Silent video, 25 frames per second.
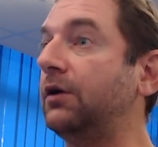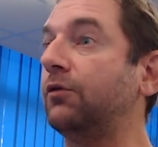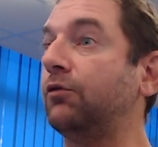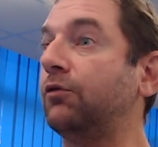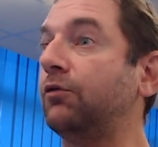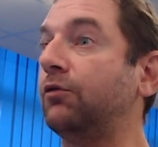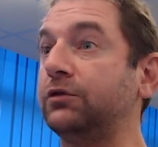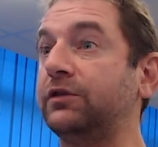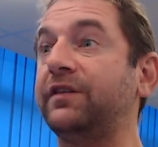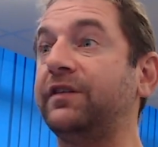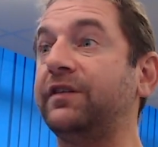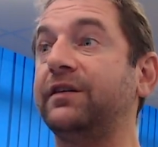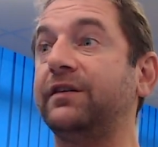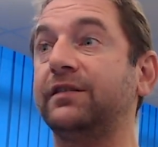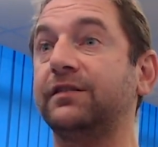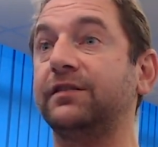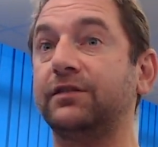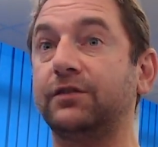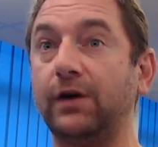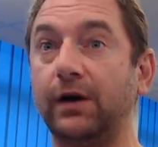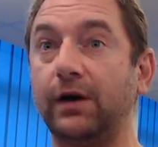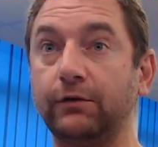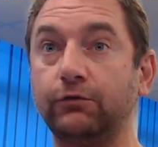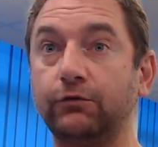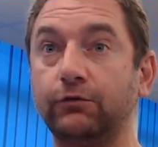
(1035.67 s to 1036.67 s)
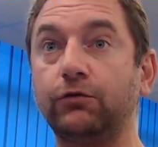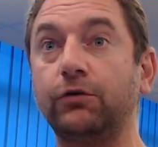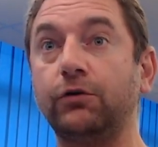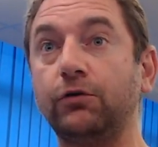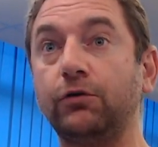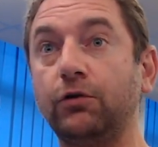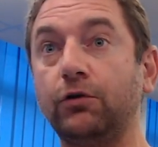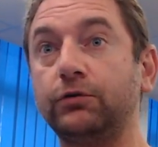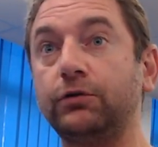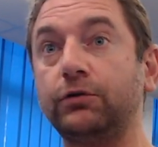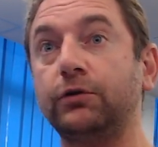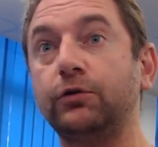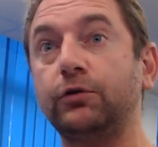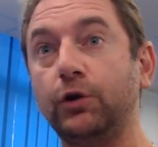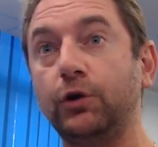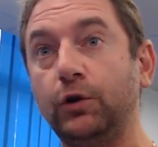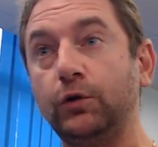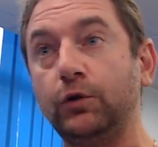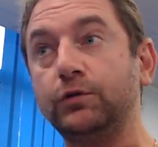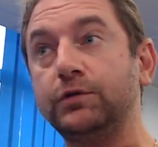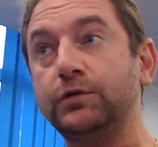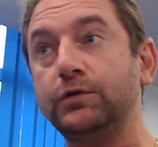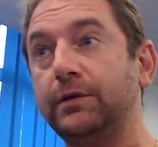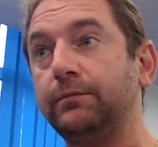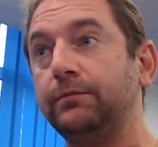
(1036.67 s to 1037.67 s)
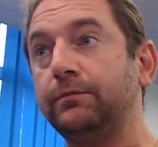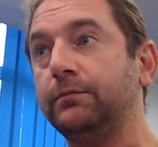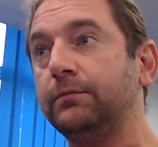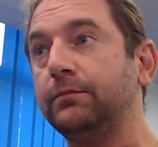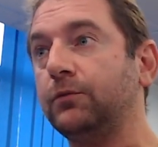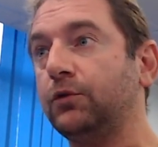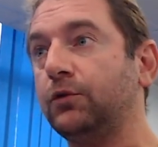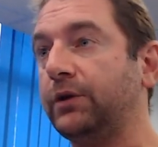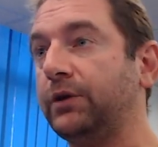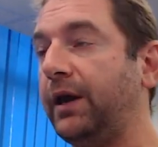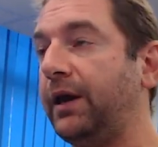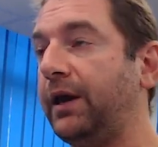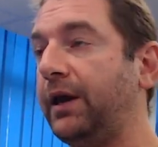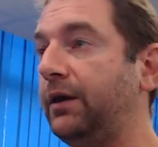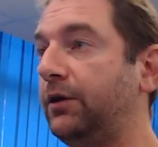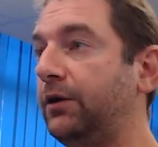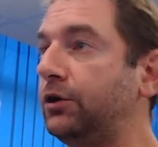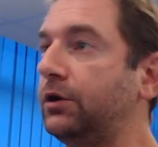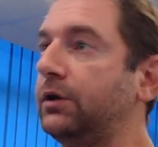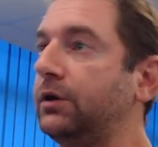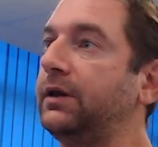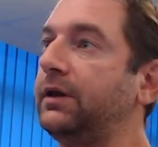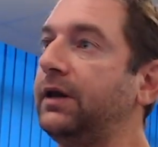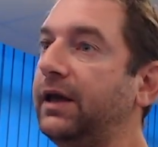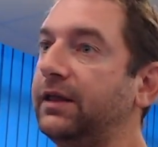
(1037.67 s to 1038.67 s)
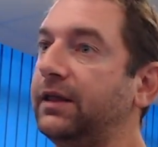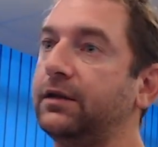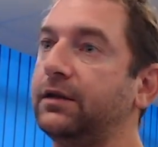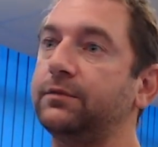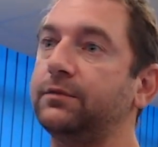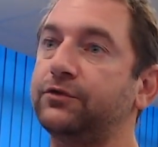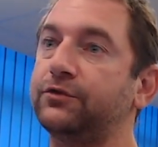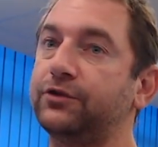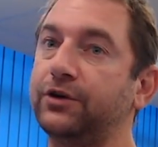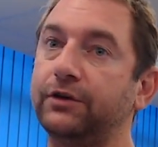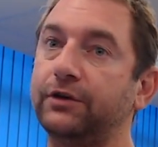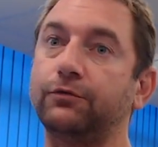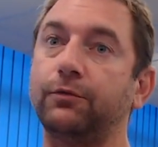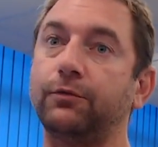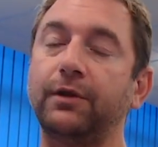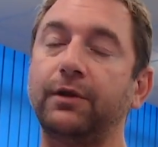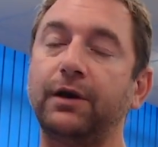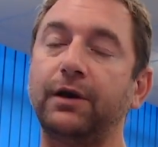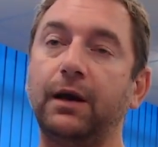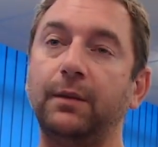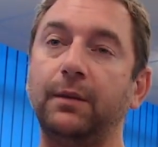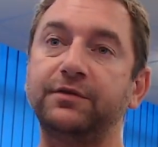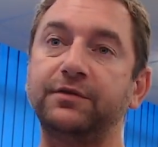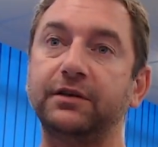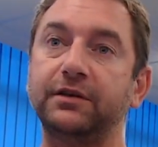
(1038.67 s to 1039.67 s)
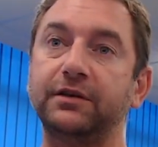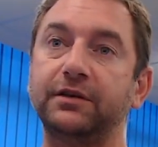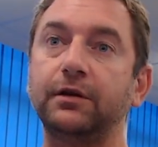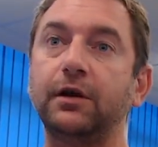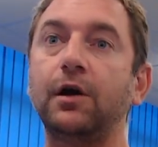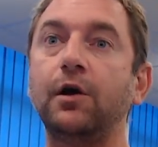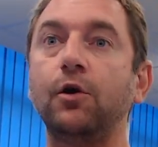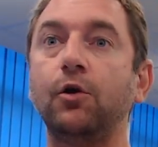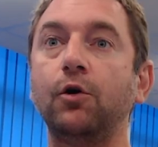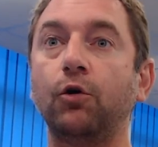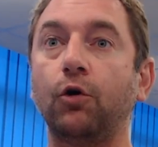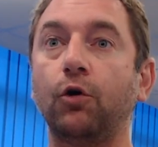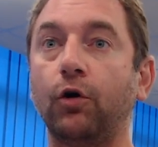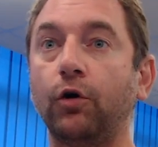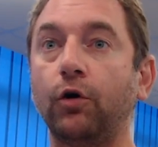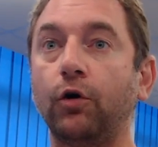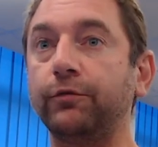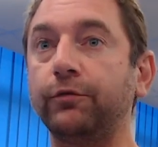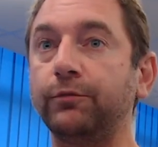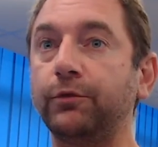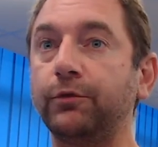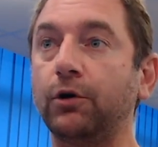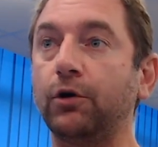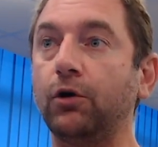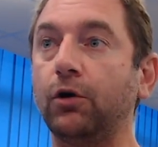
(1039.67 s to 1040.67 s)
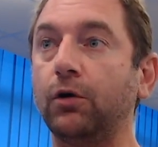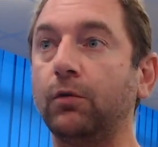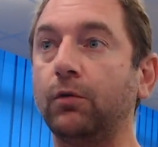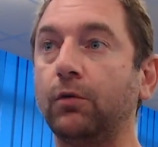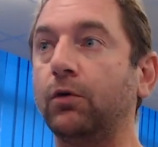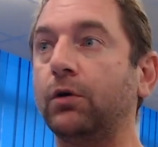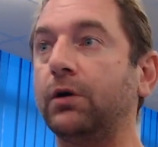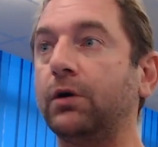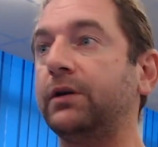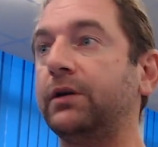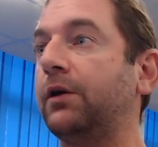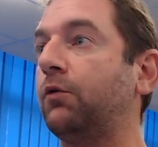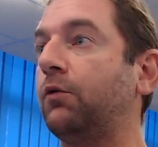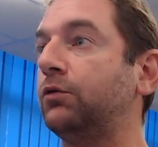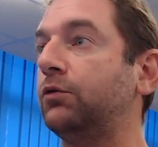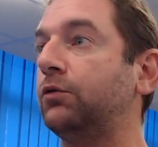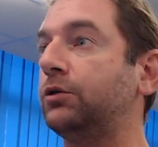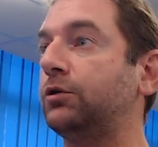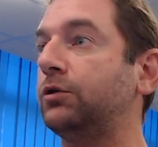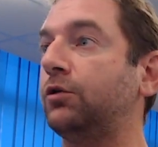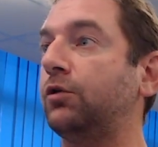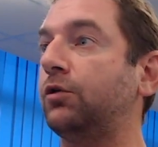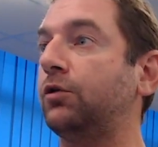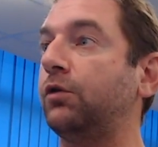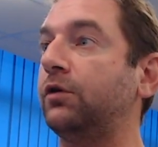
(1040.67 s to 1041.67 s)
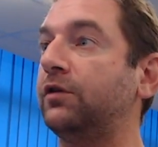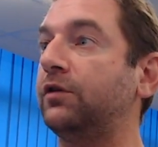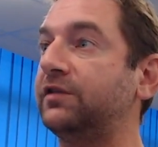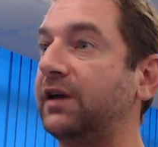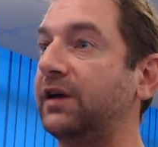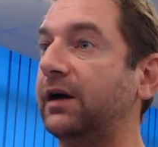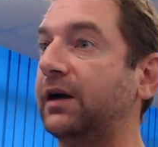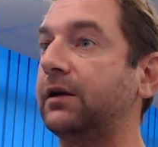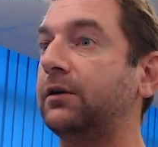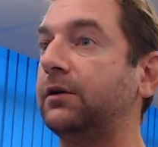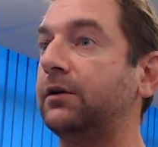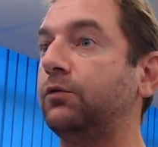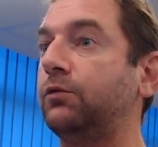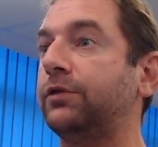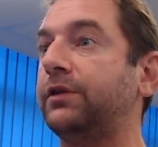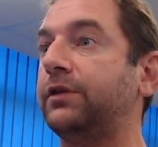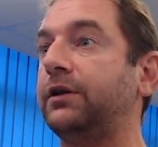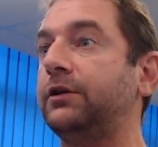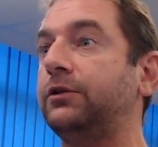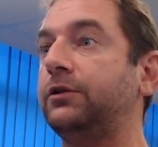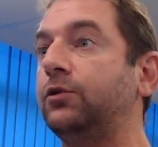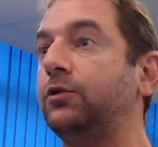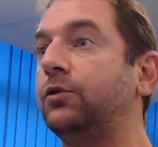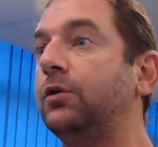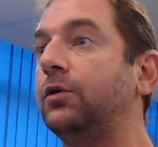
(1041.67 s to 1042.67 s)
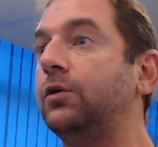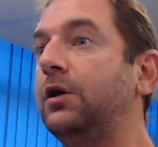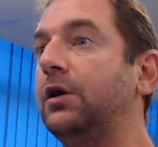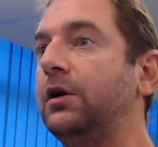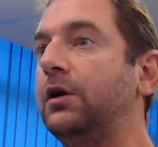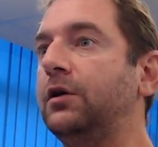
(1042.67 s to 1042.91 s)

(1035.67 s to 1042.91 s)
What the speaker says: What is their structure in order to use them? Okay, you get them straight from the lab sheet or from your logbook, and I want you to know exactly what they do.